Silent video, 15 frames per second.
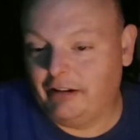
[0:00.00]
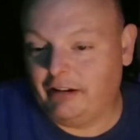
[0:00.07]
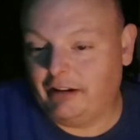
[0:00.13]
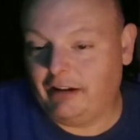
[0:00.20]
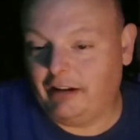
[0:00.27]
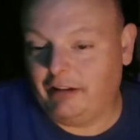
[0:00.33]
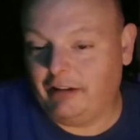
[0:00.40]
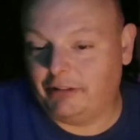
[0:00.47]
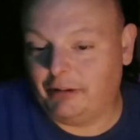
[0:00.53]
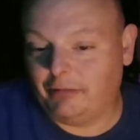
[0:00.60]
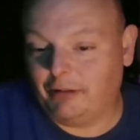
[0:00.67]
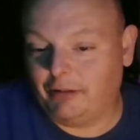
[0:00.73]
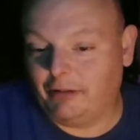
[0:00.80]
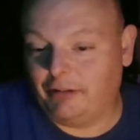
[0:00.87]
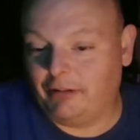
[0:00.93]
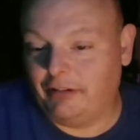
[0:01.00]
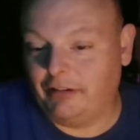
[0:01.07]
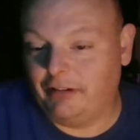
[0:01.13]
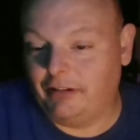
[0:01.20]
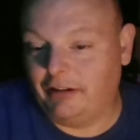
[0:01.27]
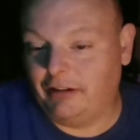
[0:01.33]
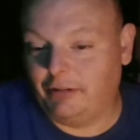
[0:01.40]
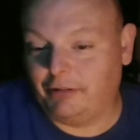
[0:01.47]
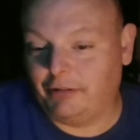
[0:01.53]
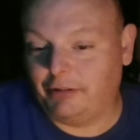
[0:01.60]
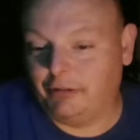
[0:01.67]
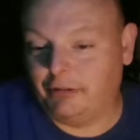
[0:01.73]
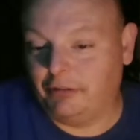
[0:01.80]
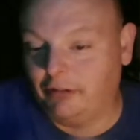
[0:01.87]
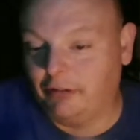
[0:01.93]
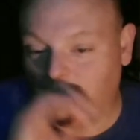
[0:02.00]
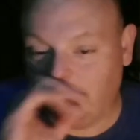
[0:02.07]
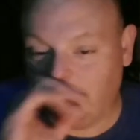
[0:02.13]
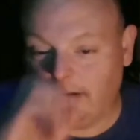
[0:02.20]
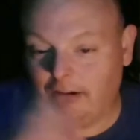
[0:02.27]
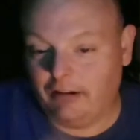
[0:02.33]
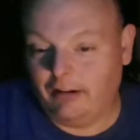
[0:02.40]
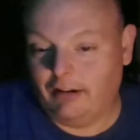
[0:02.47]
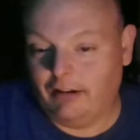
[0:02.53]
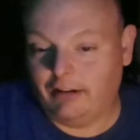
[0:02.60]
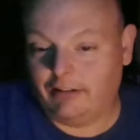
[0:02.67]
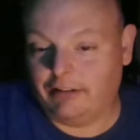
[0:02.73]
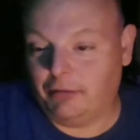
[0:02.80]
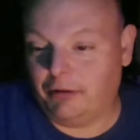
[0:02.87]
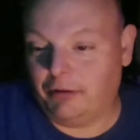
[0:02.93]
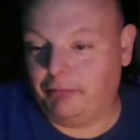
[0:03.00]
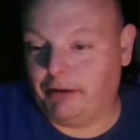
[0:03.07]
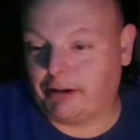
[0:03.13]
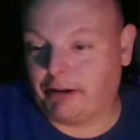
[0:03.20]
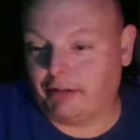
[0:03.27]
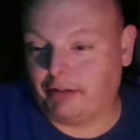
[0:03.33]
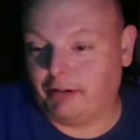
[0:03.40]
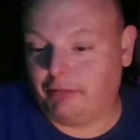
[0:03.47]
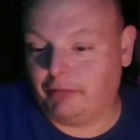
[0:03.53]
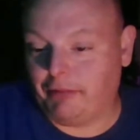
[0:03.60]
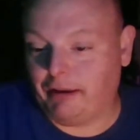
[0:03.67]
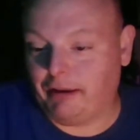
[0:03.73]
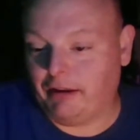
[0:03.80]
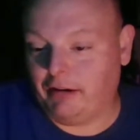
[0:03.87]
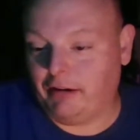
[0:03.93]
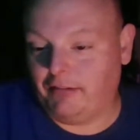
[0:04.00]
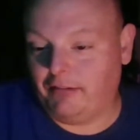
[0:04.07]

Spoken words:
Hey, what's up, Robin? I knew it was you. You can tell by the picture of the puppy.